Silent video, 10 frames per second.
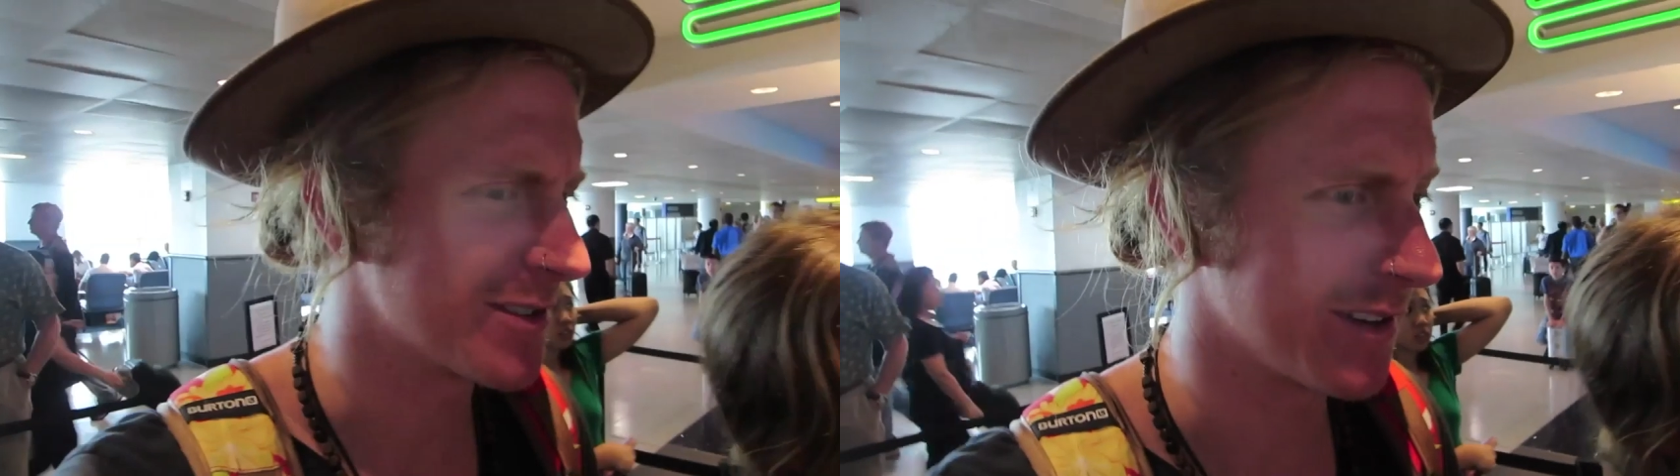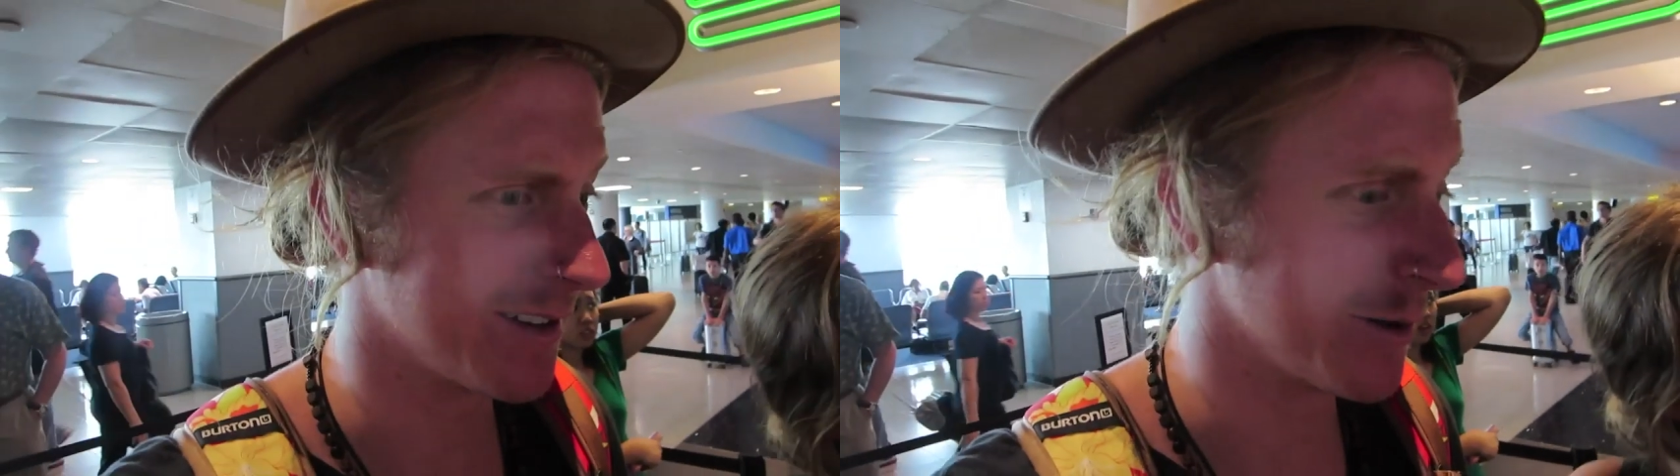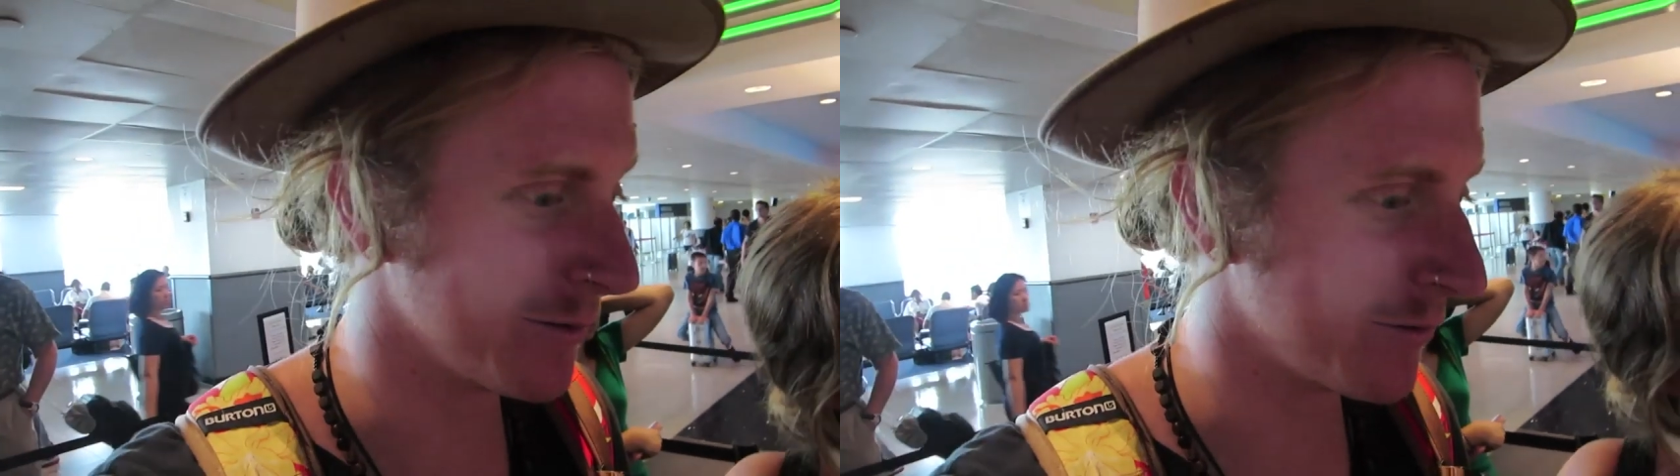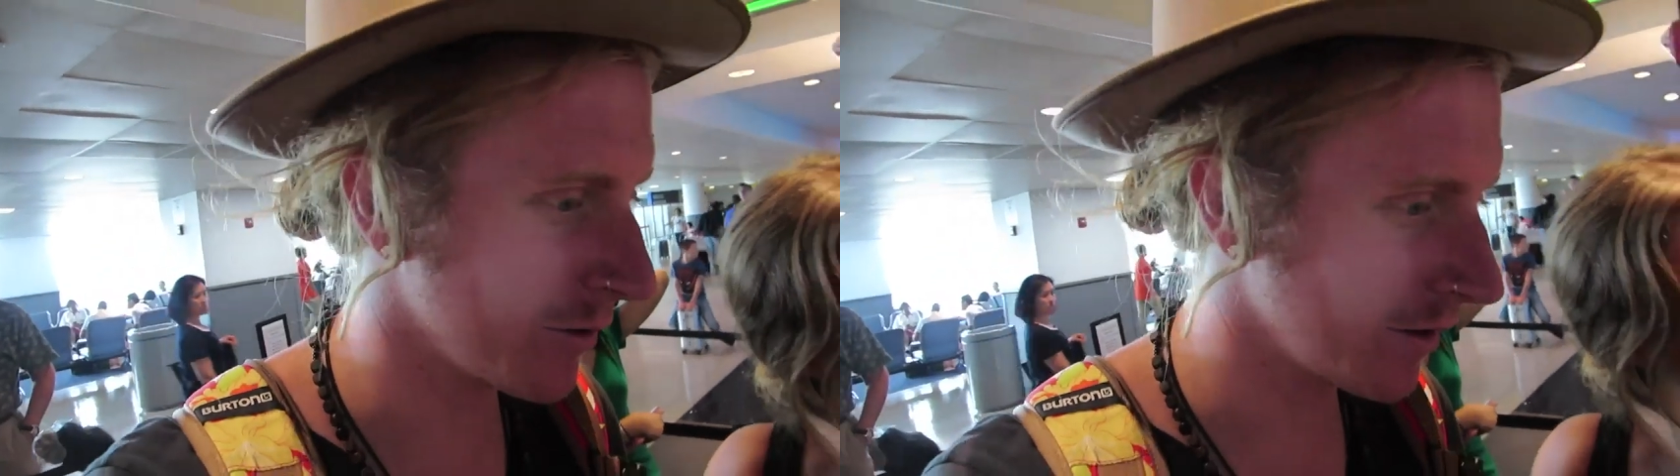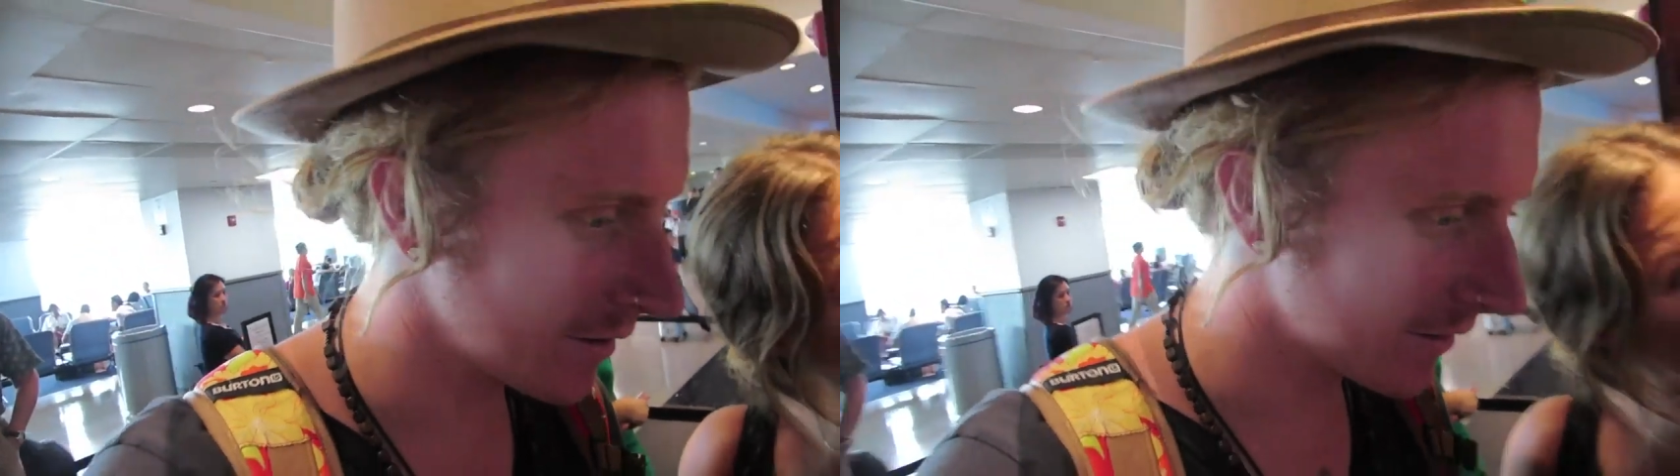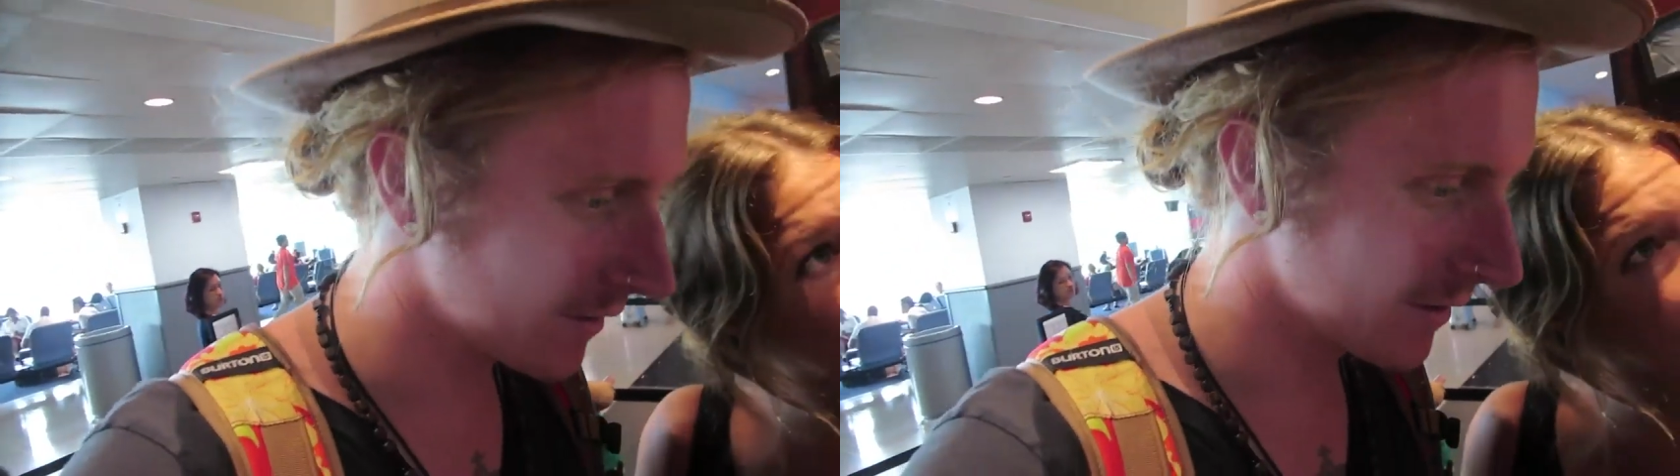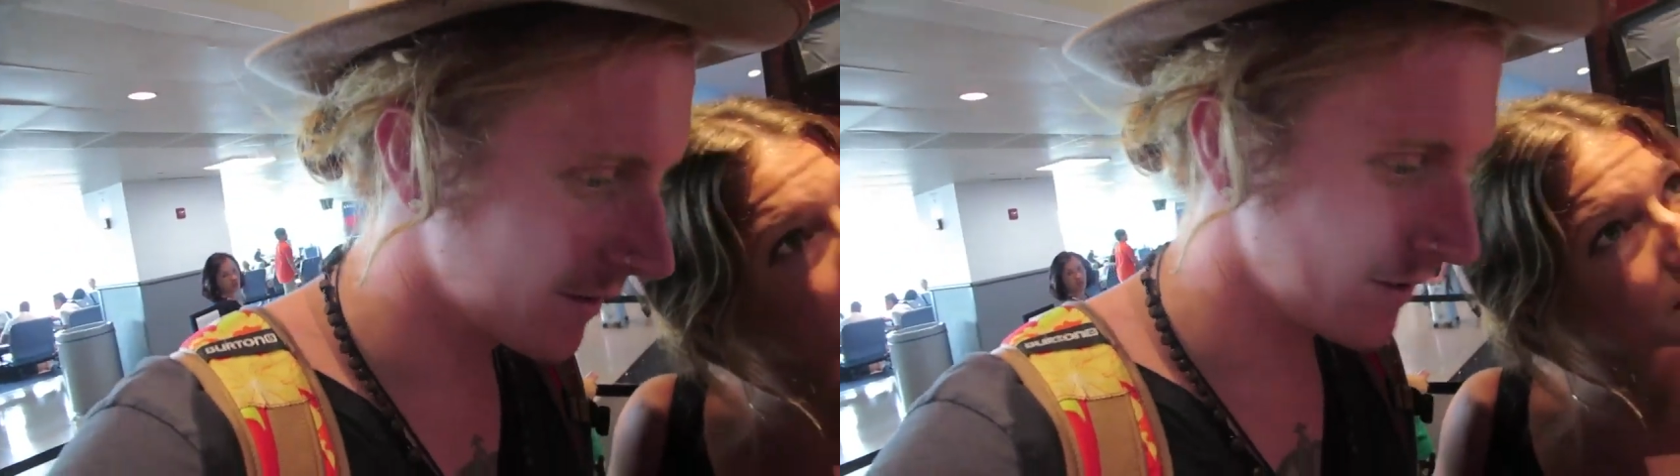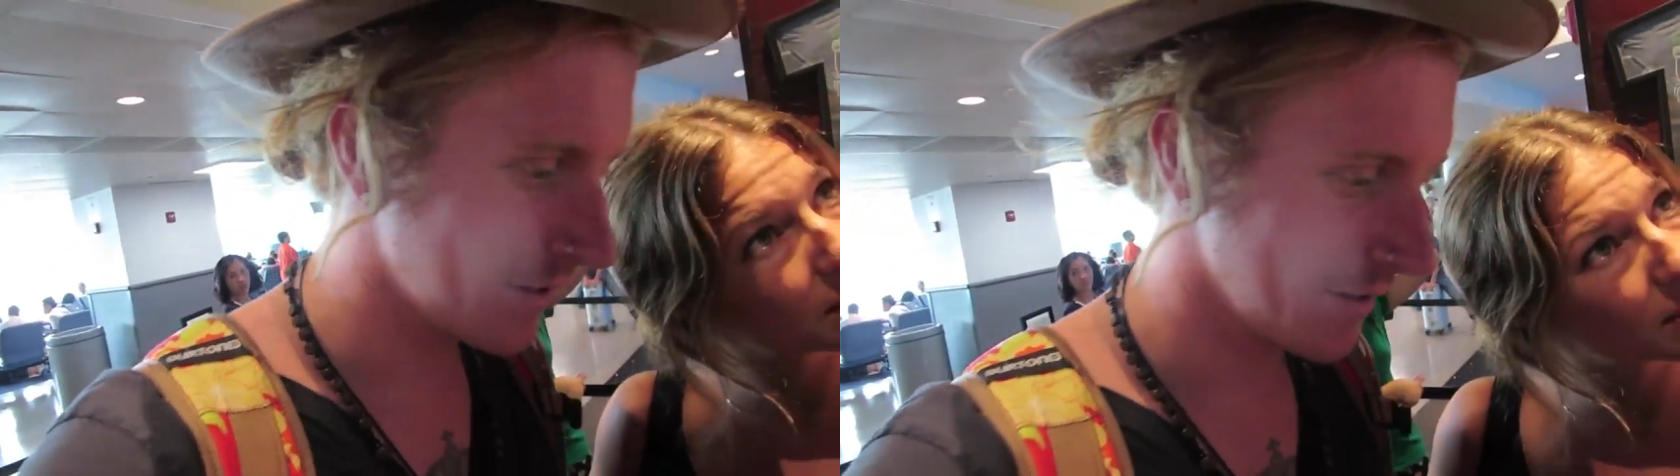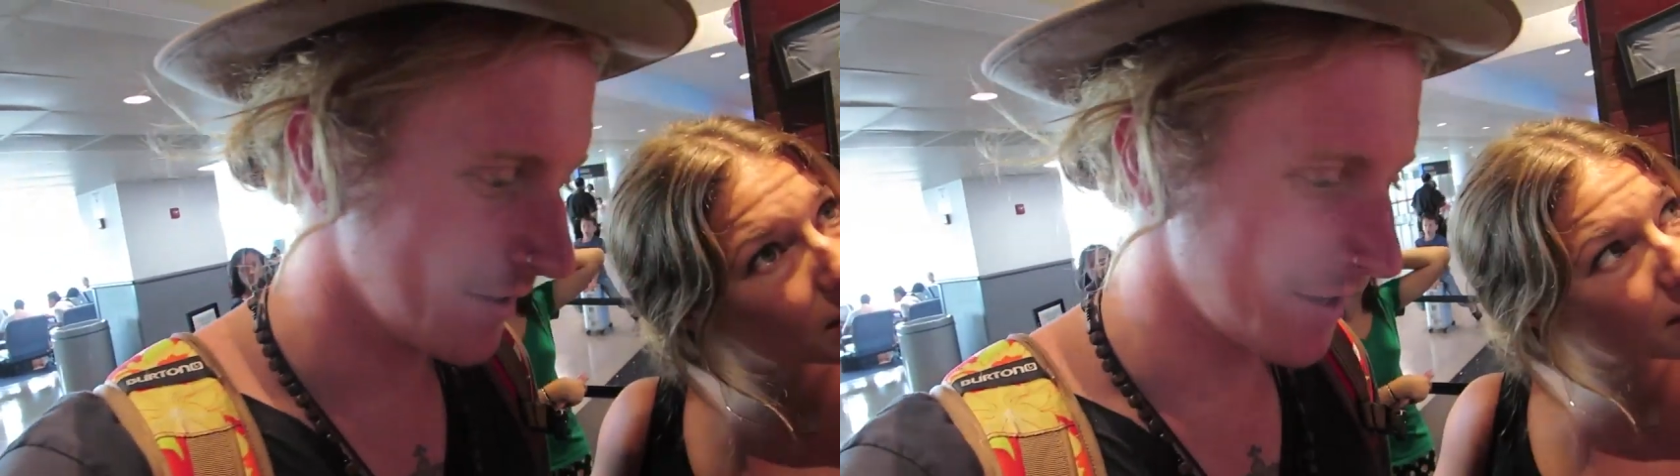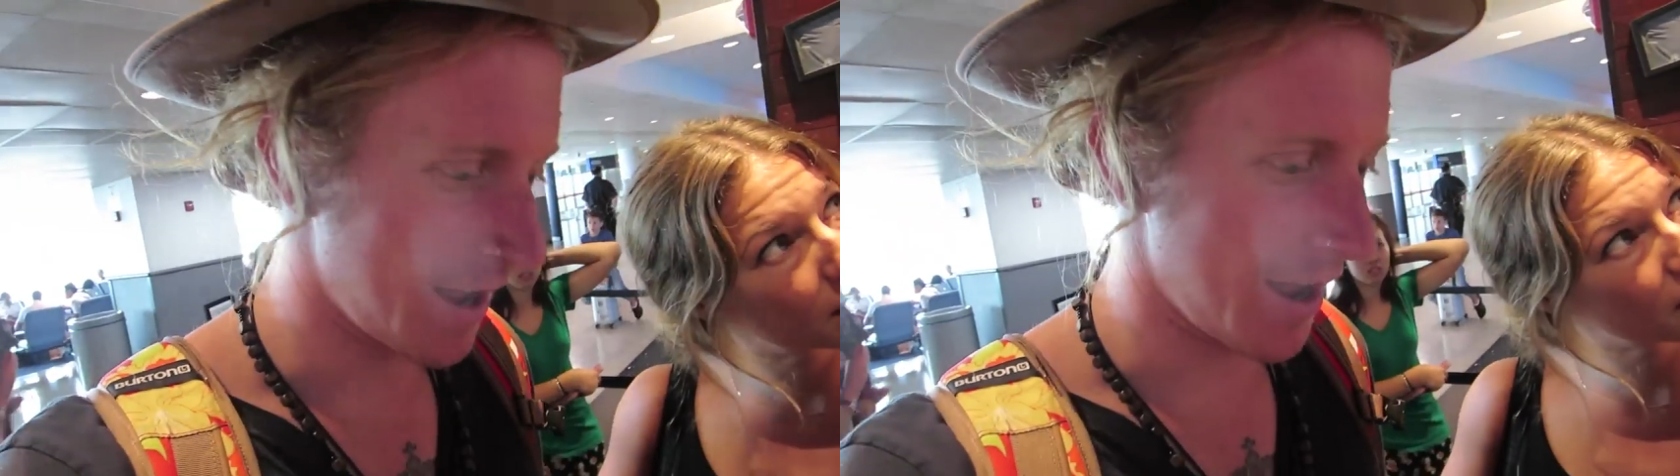is what they're known for.
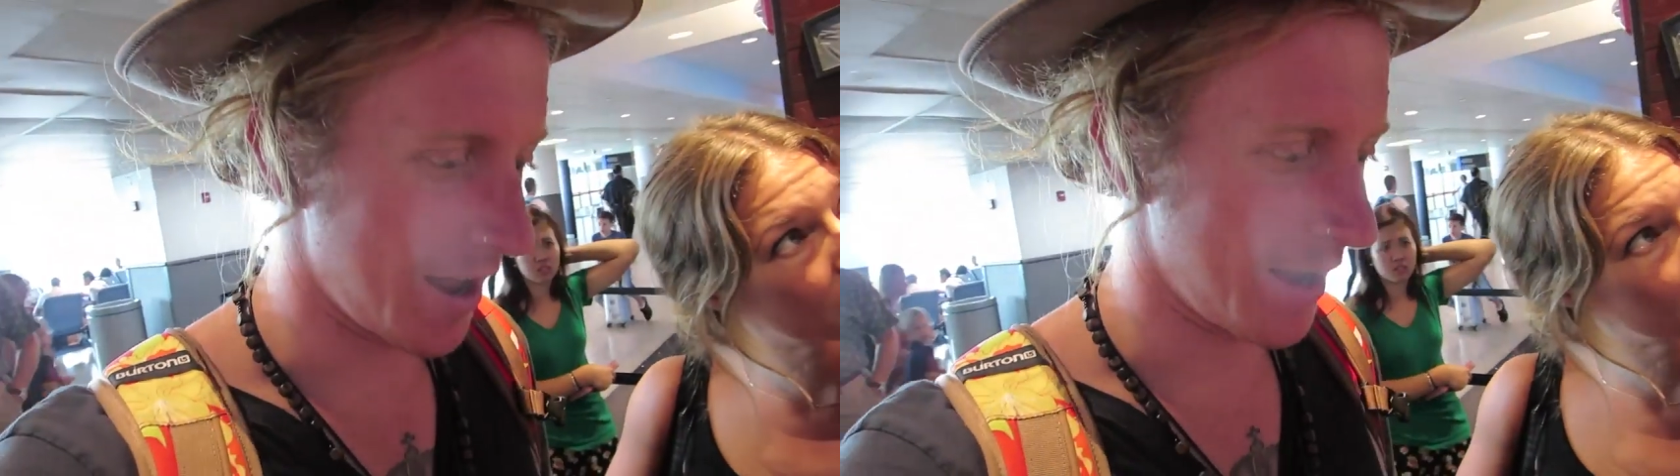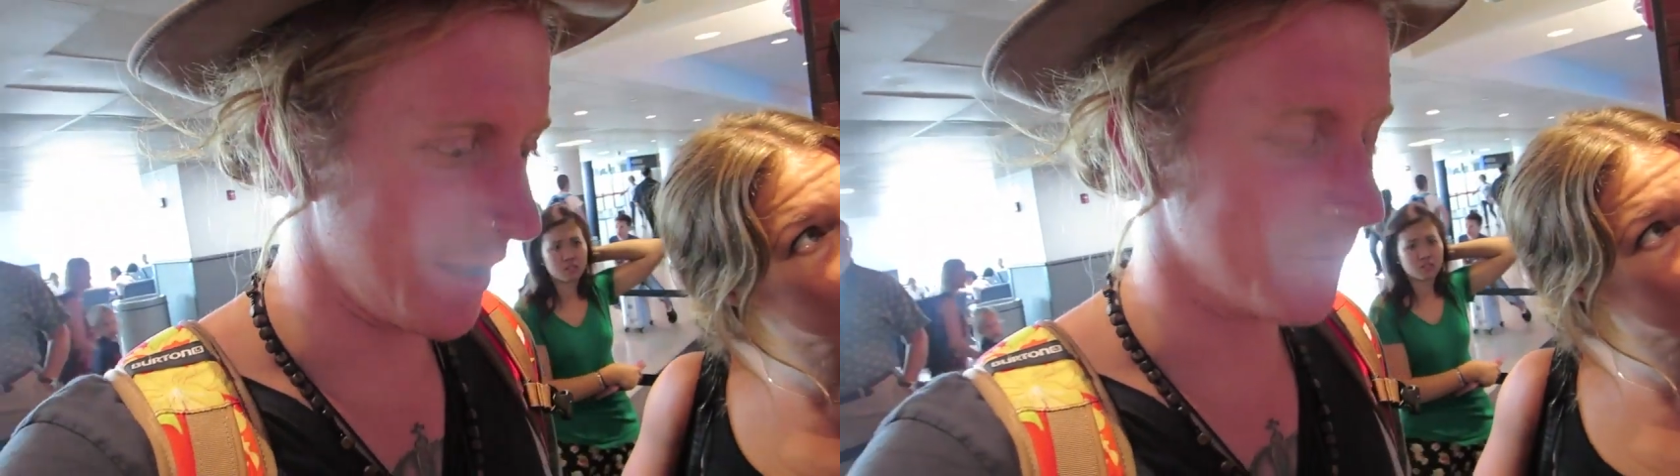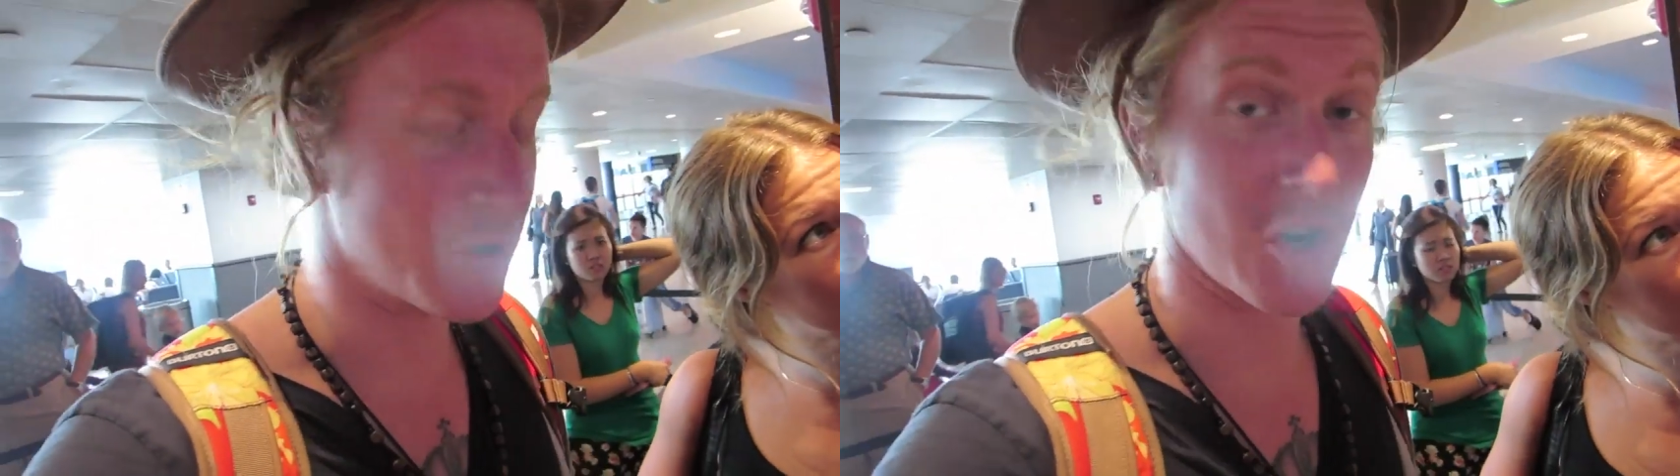I'm